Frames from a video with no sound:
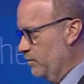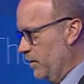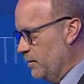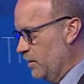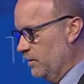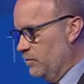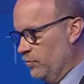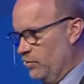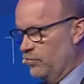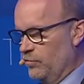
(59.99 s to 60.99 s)
particular to
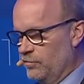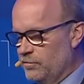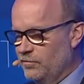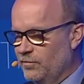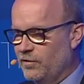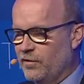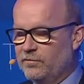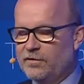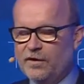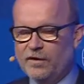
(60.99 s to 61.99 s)
introduce tomorrow
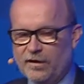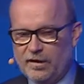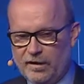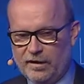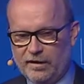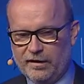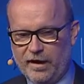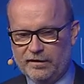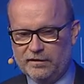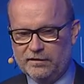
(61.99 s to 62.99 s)

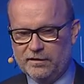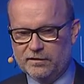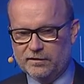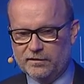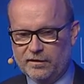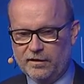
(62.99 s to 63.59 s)
at the dinner